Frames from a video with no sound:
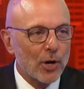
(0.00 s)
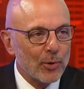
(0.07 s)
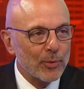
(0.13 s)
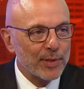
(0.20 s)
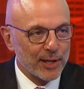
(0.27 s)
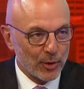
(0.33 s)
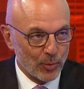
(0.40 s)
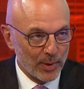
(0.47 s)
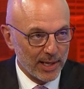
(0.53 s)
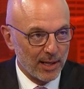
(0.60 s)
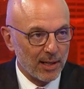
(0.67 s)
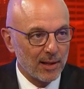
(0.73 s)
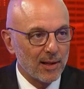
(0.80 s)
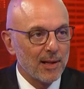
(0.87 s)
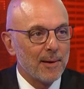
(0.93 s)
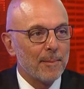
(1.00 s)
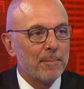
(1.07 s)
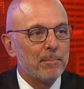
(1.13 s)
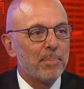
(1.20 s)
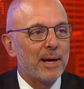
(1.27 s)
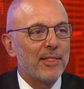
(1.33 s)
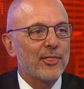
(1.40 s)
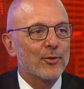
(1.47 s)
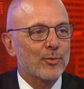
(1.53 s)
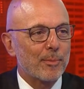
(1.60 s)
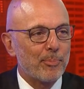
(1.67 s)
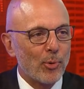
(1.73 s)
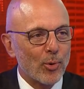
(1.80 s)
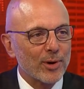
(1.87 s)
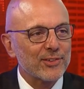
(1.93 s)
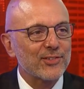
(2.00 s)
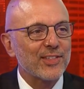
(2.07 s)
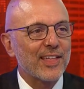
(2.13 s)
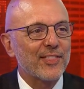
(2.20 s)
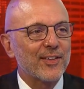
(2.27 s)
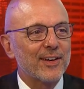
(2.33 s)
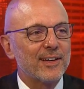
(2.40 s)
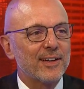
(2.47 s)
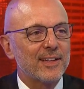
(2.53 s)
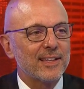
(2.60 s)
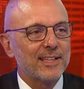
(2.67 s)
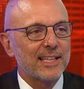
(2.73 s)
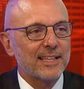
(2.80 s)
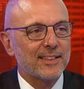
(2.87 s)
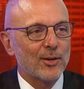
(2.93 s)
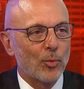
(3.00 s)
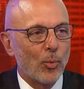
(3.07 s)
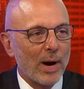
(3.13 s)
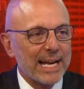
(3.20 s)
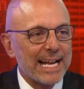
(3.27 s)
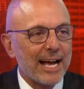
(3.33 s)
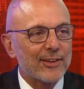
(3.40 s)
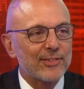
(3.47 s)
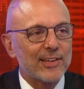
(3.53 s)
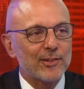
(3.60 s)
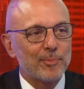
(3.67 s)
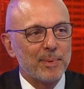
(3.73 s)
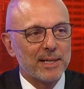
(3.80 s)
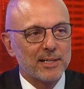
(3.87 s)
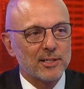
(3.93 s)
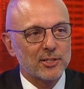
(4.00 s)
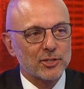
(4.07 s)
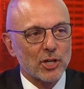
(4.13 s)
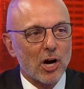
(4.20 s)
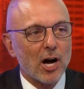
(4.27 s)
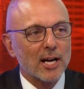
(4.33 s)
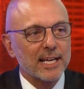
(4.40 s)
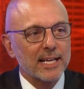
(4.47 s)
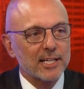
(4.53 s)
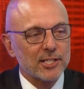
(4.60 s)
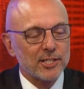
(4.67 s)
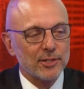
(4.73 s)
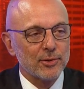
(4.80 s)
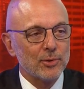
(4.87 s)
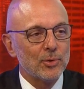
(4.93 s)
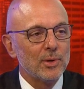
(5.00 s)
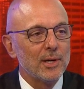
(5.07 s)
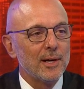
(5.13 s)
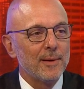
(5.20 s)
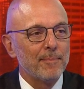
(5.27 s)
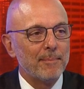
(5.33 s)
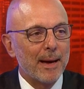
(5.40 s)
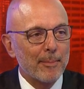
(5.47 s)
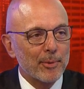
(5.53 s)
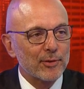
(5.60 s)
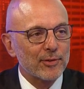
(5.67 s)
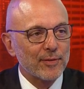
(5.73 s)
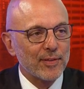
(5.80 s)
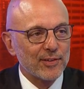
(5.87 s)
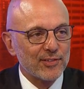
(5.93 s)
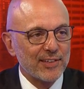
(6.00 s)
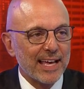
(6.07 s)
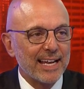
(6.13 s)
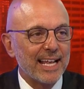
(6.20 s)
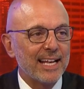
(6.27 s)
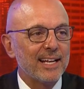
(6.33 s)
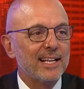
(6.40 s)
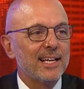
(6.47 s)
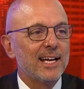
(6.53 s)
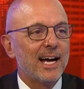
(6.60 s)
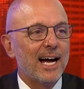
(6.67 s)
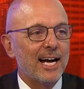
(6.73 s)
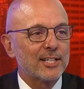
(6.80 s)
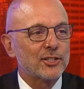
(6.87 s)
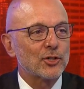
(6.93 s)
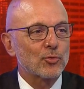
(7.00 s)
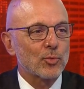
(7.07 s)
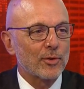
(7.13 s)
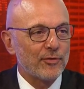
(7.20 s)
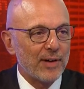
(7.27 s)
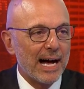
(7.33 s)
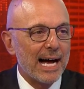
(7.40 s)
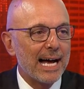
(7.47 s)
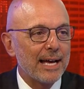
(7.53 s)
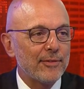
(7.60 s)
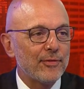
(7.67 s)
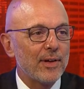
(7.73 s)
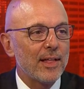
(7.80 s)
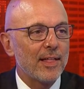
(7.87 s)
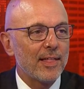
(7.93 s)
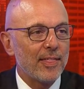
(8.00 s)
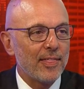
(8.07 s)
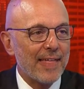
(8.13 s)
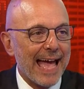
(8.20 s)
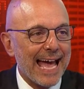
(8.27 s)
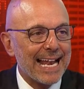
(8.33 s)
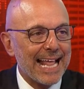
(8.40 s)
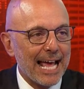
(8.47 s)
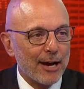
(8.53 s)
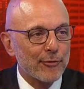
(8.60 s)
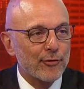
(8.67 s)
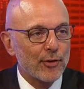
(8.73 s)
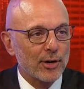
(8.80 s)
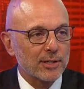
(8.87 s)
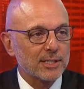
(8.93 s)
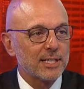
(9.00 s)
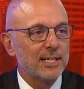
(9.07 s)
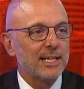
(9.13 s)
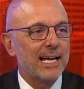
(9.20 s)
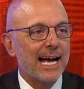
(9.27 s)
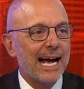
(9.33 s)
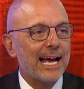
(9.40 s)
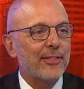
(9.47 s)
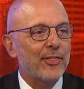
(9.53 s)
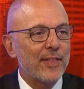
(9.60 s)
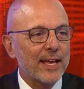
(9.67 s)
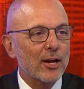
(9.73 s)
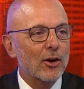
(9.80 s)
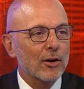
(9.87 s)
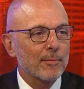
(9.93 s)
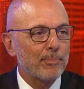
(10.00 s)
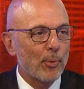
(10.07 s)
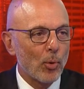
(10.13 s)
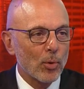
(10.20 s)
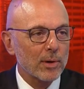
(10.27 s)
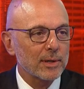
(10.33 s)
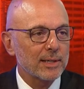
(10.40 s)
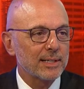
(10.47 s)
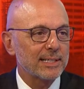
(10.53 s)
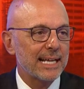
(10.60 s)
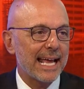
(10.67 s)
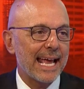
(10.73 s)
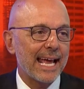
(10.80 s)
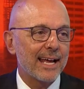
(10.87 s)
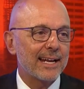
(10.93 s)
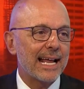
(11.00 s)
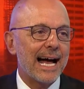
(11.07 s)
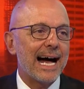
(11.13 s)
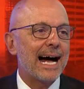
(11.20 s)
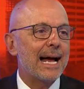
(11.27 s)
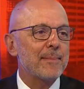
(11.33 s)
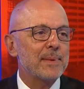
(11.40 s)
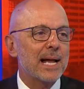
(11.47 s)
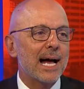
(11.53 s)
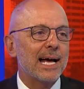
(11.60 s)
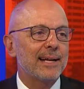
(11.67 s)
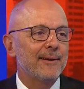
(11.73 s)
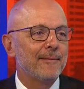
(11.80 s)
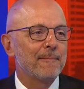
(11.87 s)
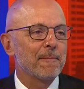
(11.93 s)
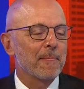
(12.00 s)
know that it will, but the reports that the that the White House has been talking to members of the Senate uh, to revive that effort, I think, are important. And I'm not